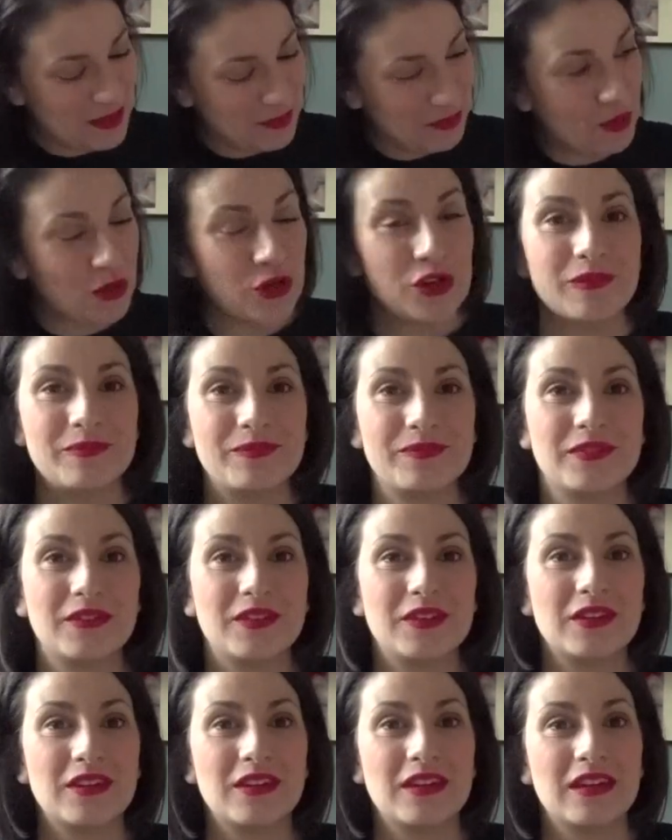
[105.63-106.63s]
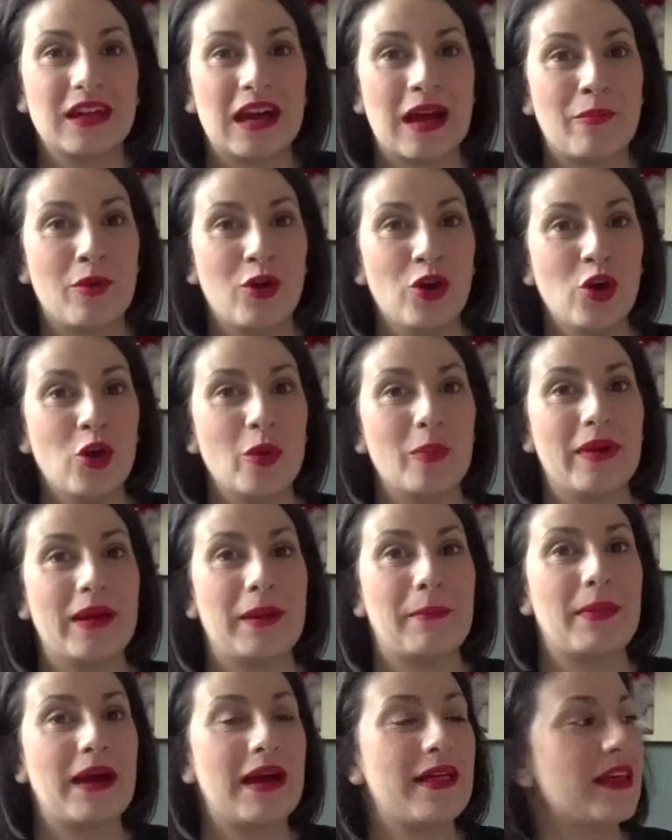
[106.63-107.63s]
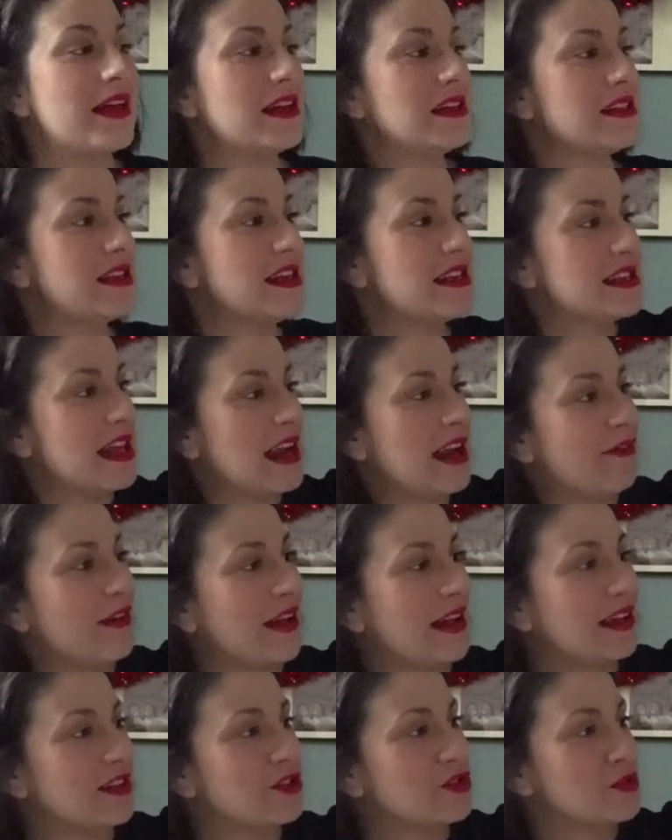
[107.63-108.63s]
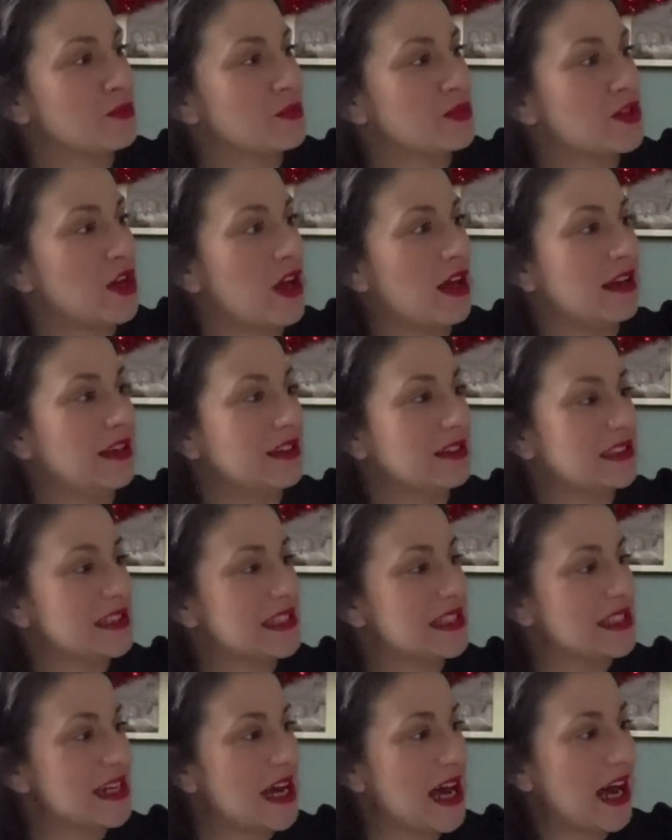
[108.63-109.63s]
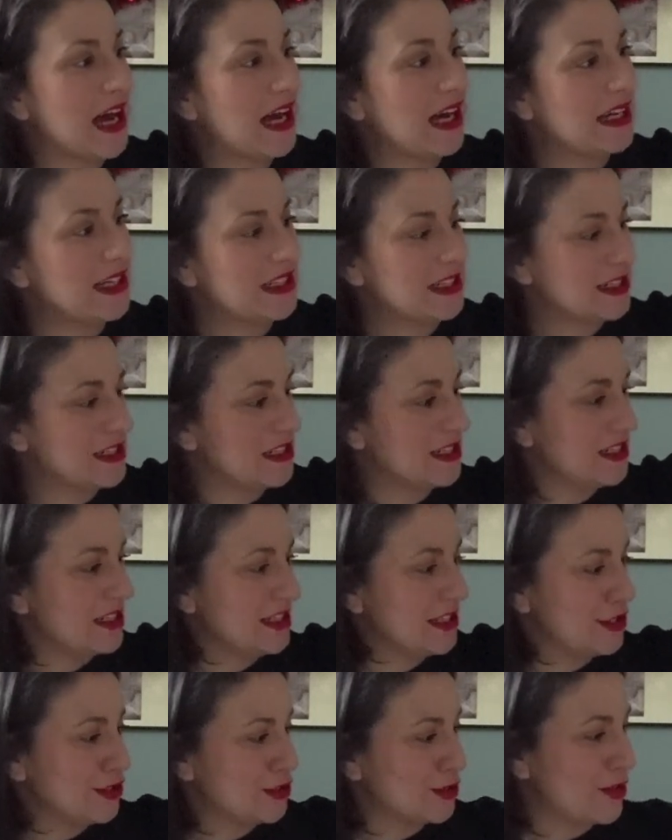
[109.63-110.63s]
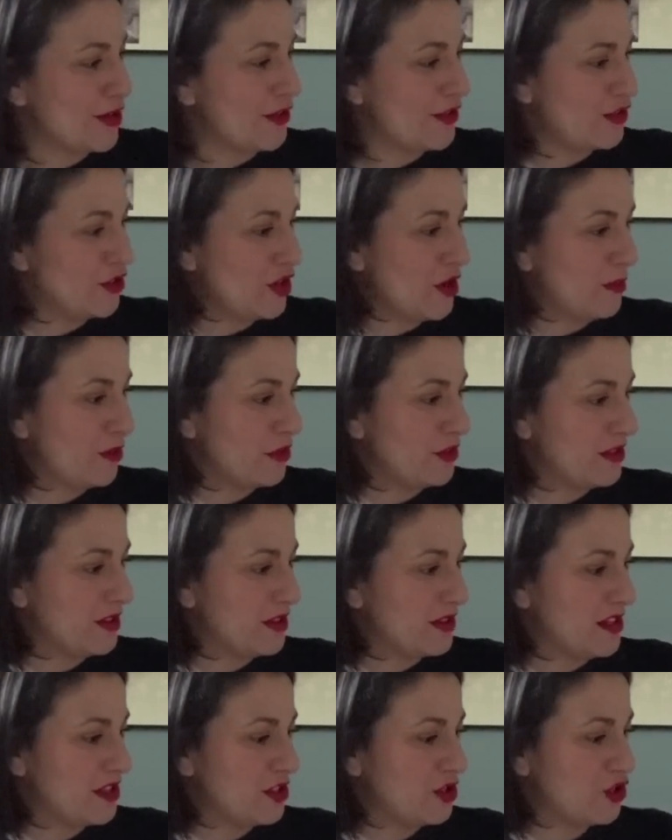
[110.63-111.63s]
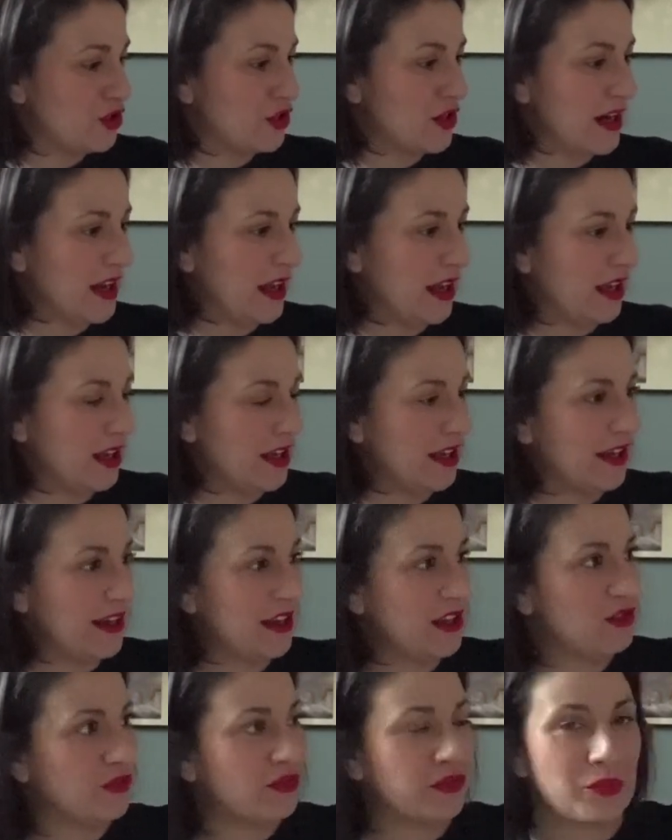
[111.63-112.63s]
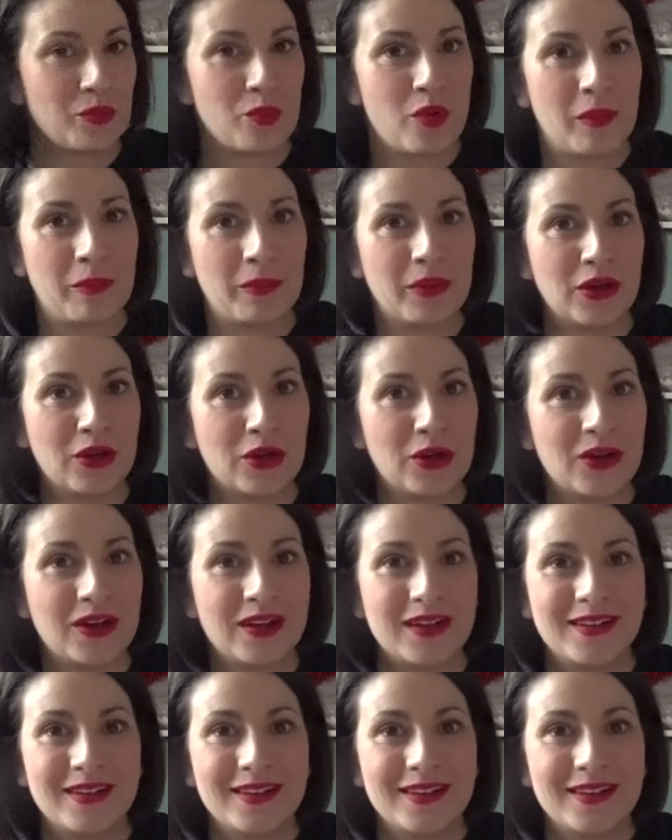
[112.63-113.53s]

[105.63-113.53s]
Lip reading: But I'm hoping by the end of this I'll have like some sort of little star to go on the top. But this tree is from One Below.